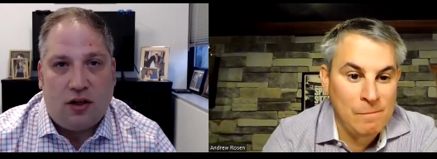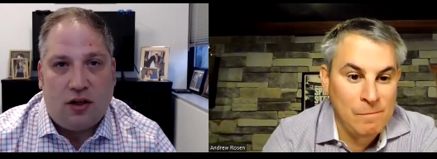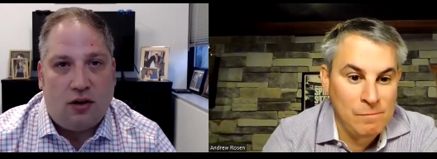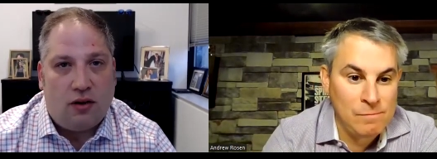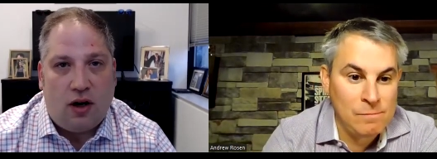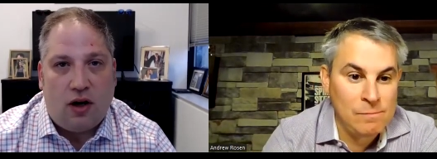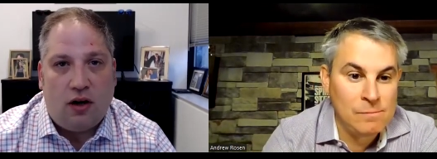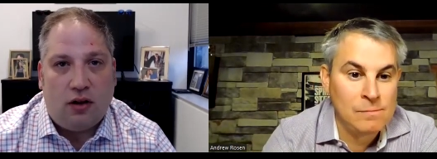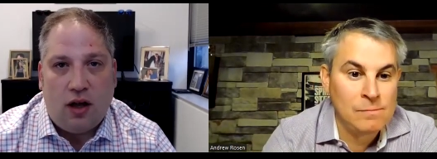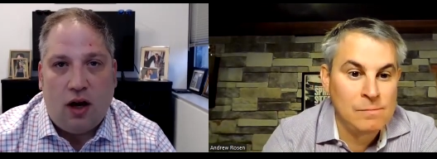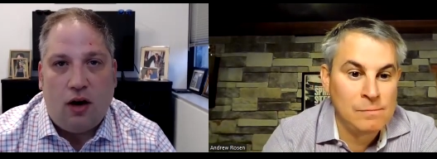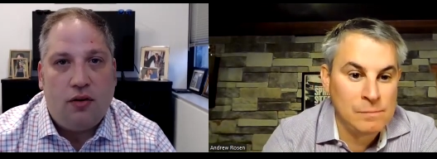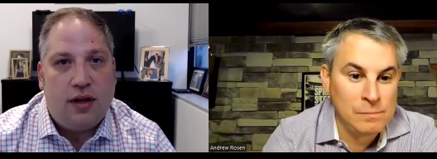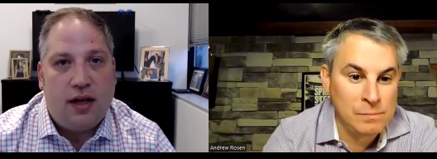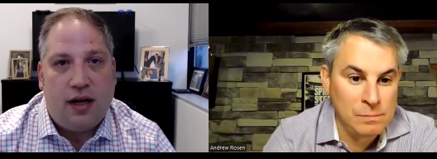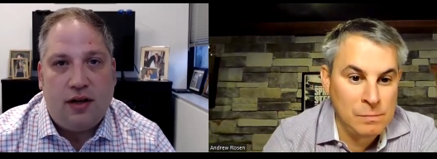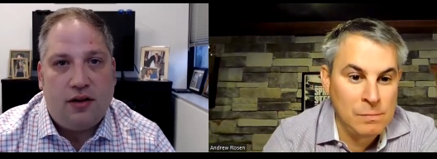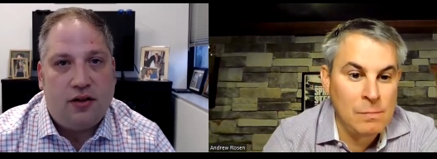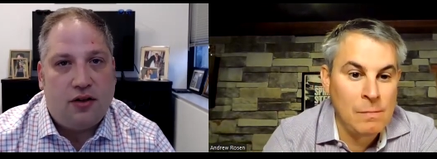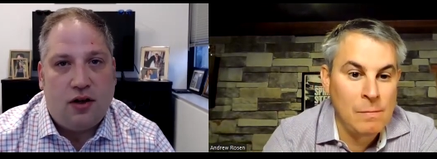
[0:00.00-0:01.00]
Speaker 1: are low, then
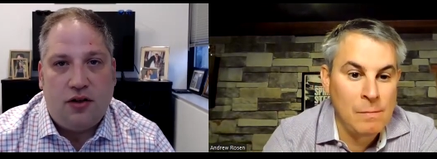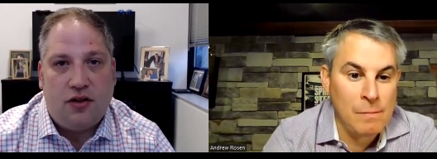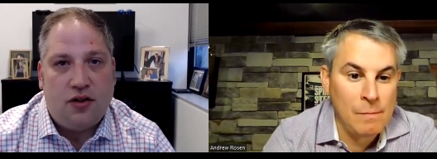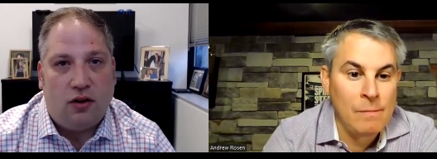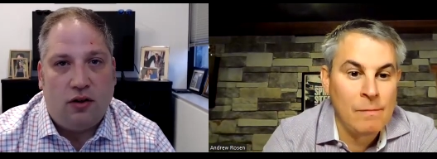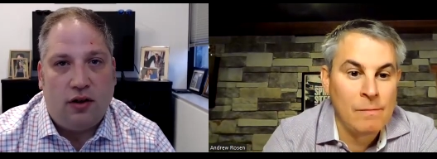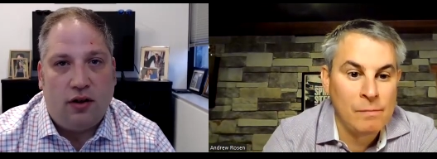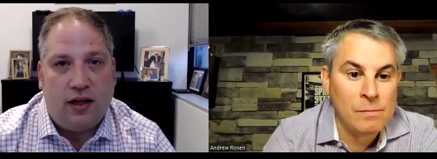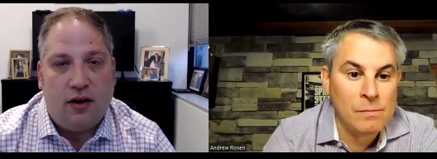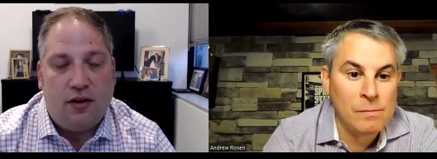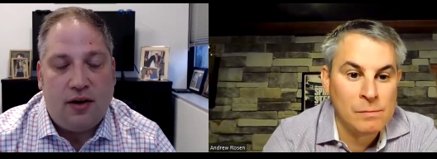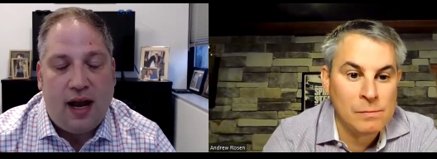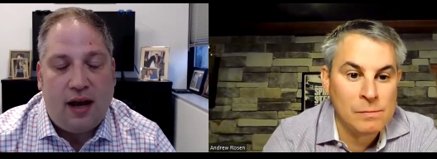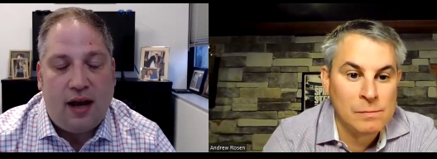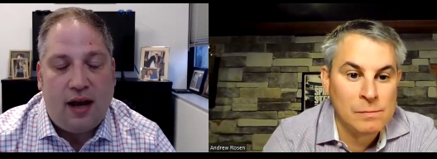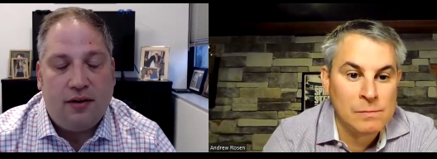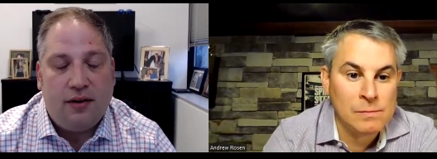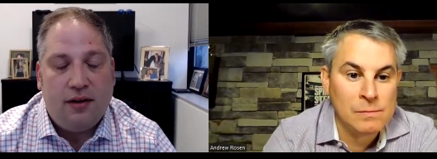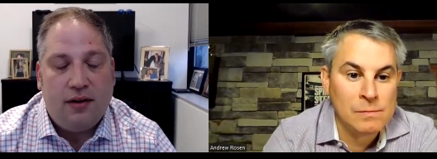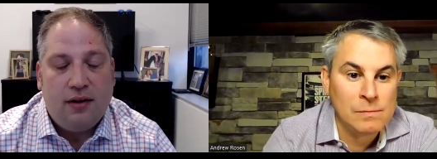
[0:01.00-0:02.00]
it could certainly go
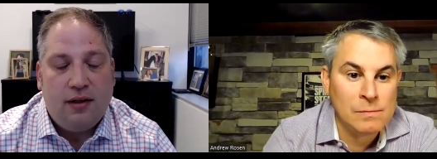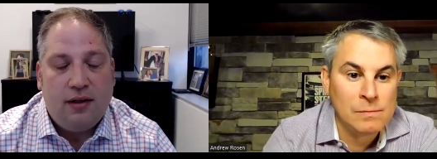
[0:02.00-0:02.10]
down.